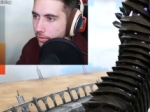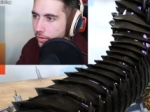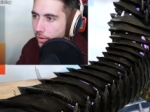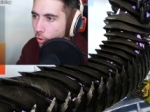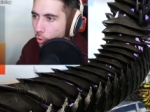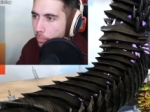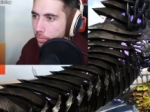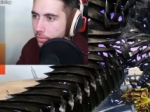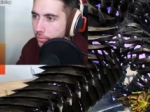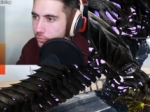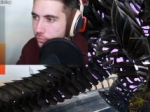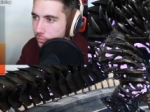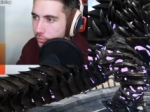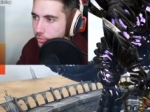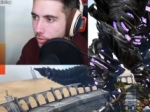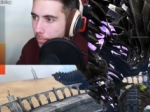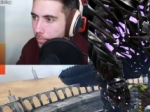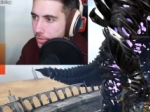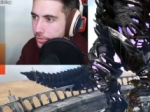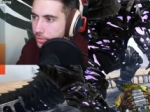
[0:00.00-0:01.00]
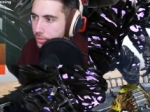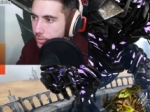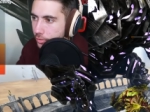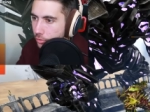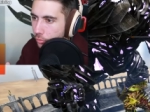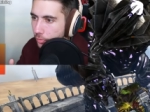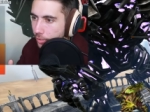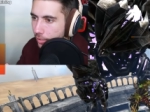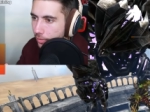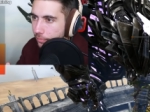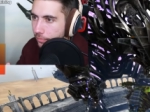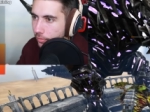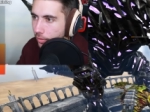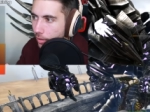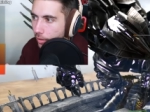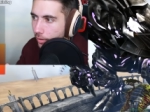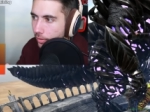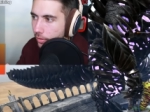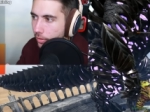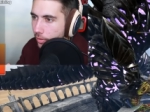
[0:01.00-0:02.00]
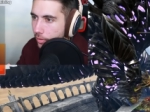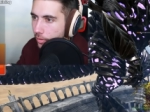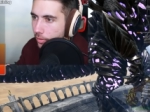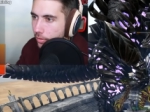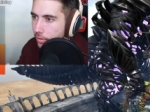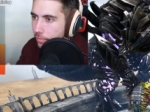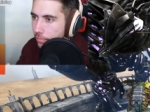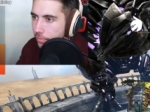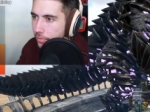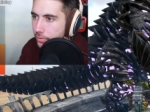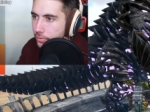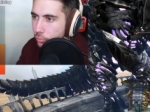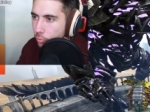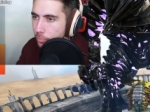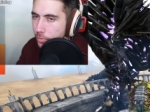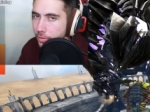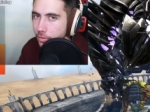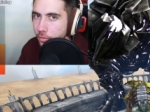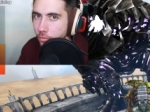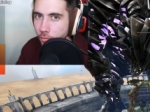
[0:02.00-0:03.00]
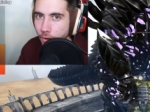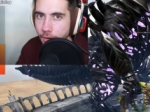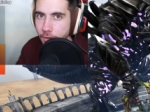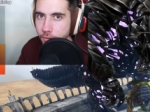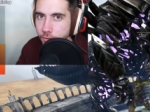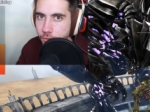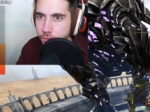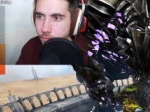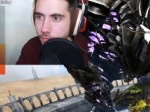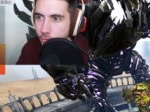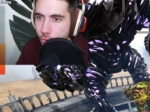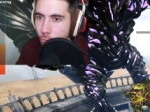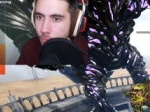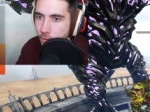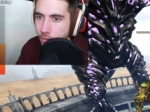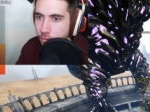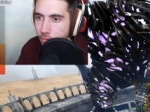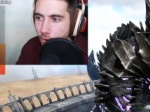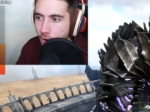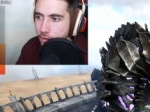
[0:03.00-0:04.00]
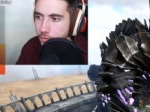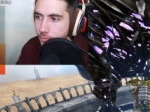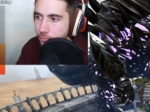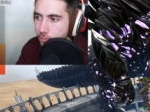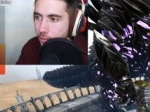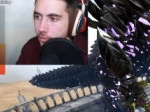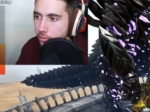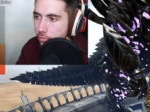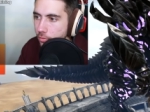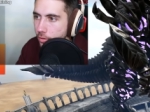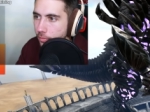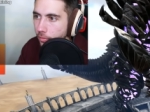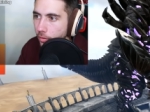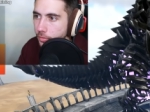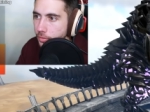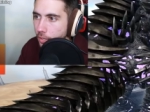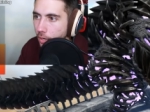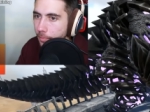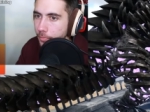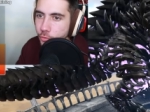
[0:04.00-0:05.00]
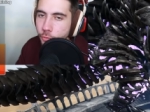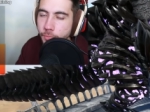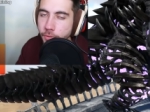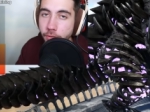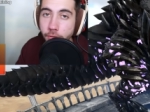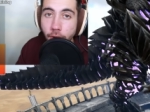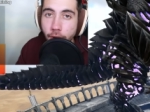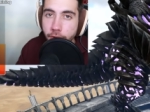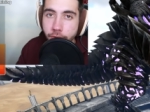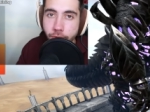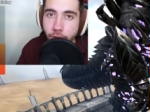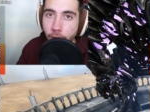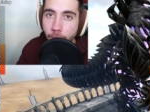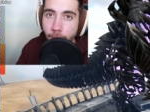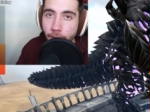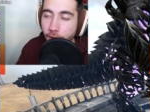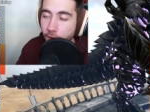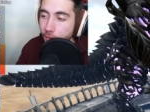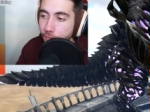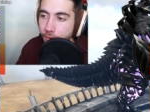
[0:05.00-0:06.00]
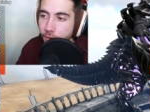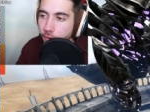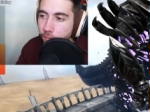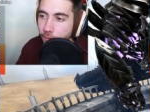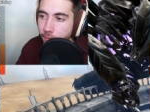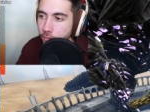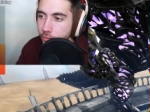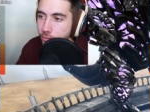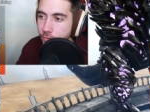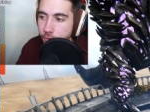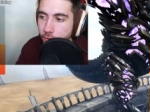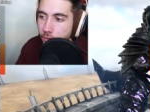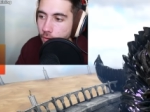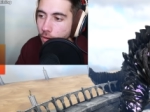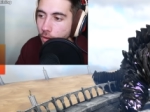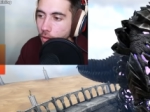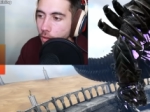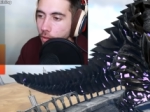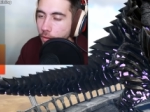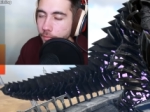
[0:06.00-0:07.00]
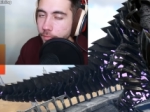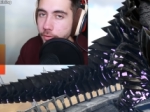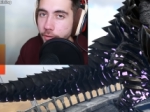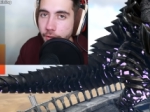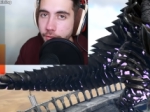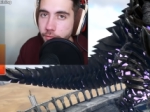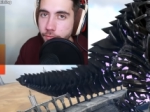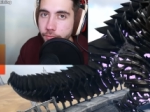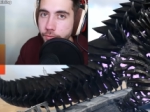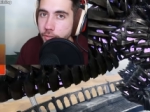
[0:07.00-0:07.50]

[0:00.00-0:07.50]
can help, because for some reason he still can't fly, this will be the greatest this will be the greatest victory of all time this will be the greatest comeback i think i've ever seen if you guys have